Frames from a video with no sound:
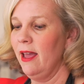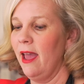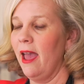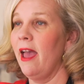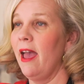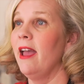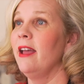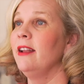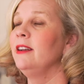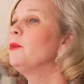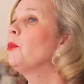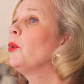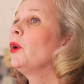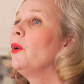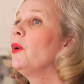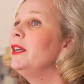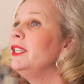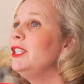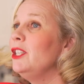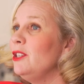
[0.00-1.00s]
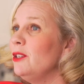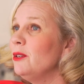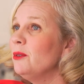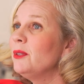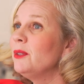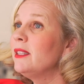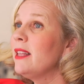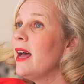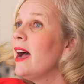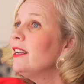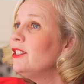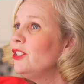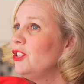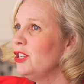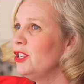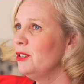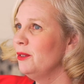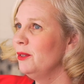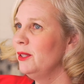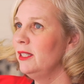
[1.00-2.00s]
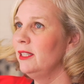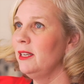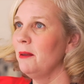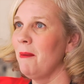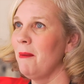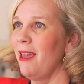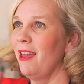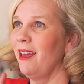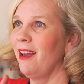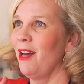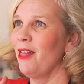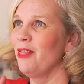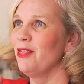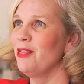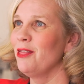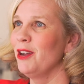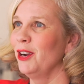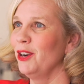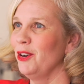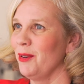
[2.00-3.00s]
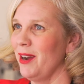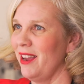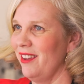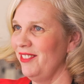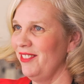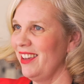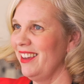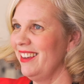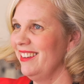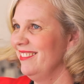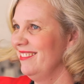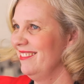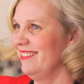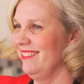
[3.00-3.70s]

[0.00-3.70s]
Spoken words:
and we're going to use that juice to make the gravy.